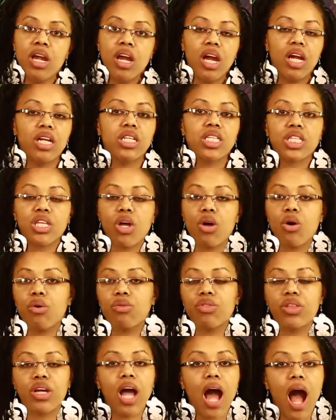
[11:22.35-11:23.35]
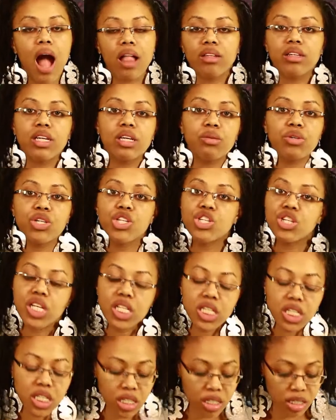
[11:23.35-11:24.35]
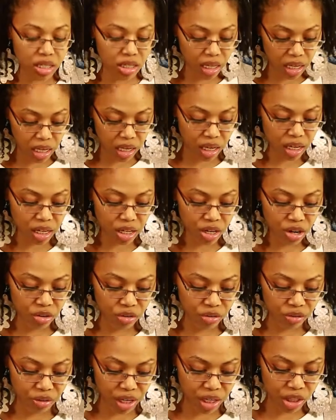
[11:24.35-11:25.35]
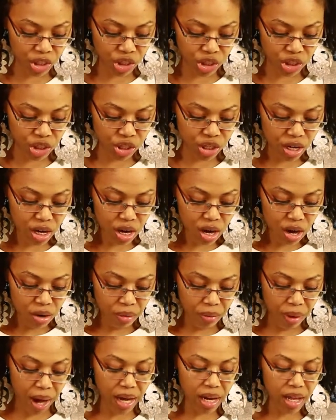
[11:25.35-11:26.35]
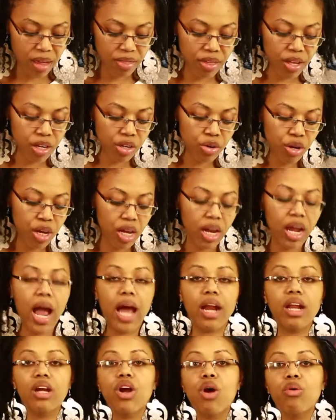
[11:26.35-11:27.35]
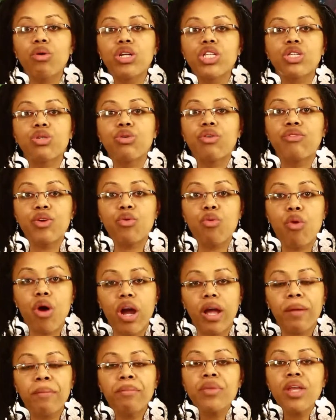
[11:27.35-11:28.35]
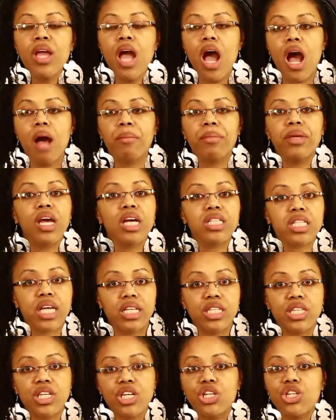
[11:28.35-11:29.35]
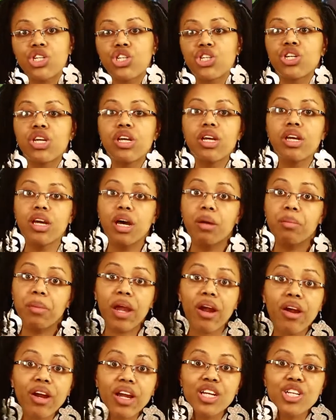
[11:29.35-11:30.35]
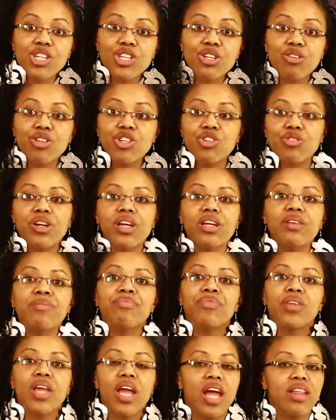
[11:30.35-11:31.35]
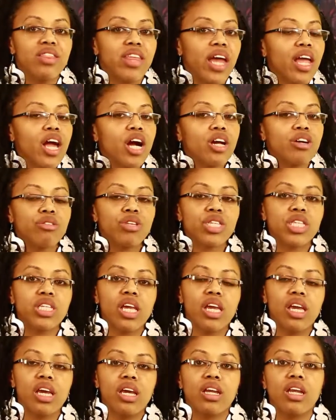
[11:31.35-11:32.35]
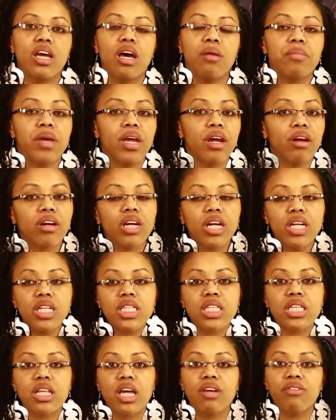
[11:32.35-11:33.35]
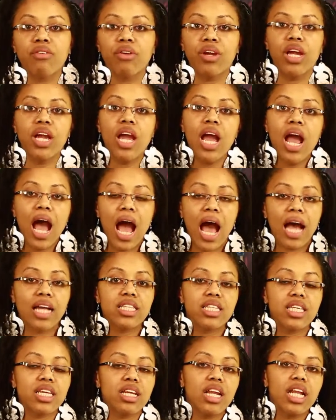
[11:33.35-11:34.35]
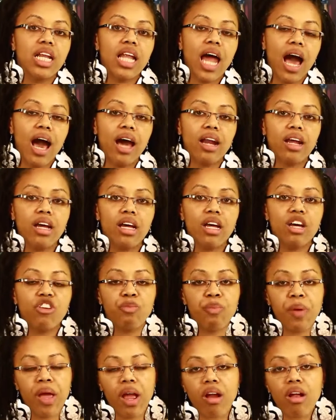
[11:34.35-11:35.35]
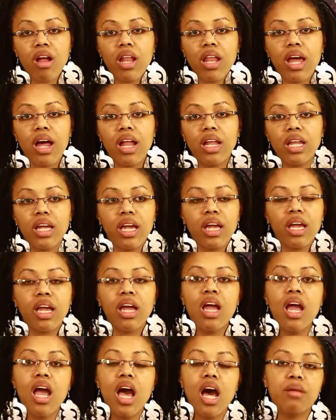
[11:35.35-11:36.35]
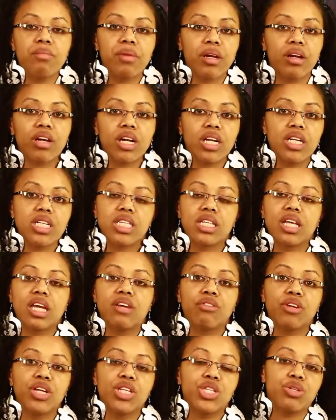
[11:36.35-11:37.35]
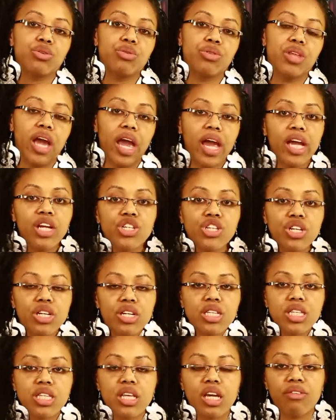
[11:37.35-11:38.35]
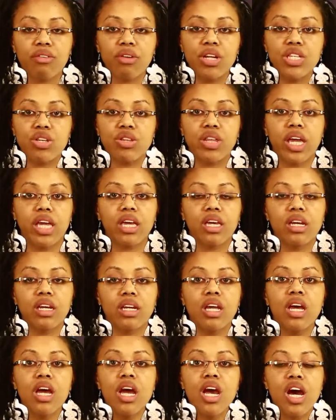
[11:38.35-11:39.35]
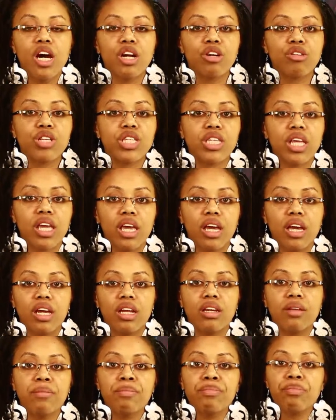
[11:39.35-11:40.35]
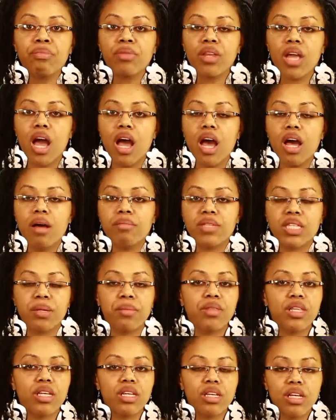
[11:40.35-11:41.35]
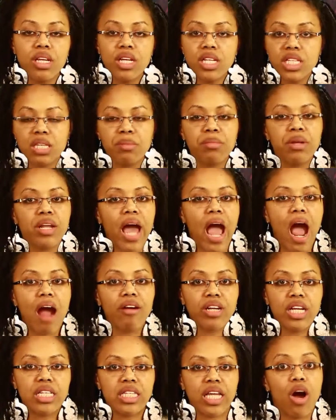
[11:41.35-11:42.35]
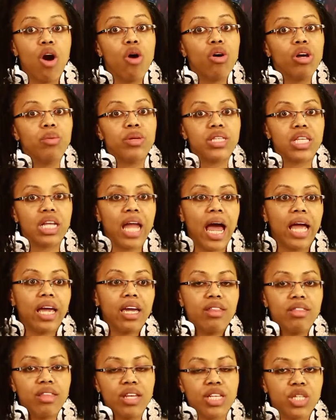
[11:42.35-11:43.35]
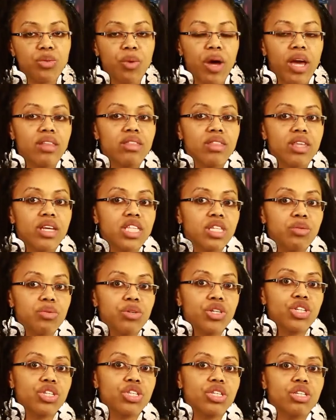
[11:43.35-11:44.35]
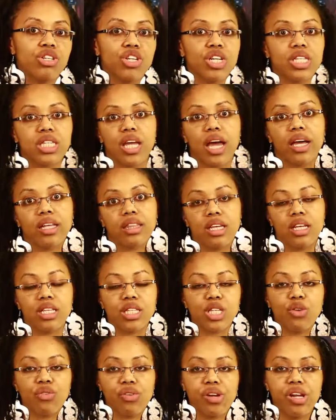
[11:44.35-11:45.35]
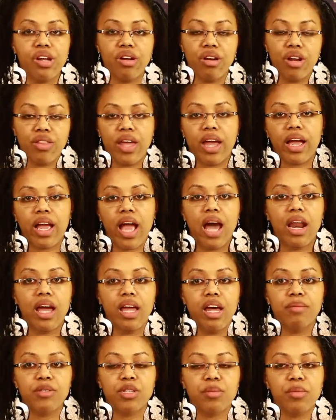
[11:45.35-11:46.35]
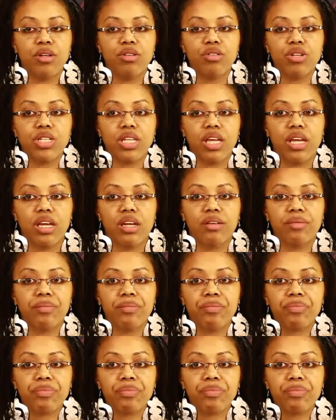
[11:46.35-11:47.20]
And so the colony was just stinking rich, right? And then you can kind of go into, if you want, um, because I teach American children and they understand American slavery, I did a lot of paralleling American slavery to the Haitian slavery so they could understand um, some of the similarities. Like, oh, it wasn't like in this way. This was just like this over here, and that kind of helped them understand.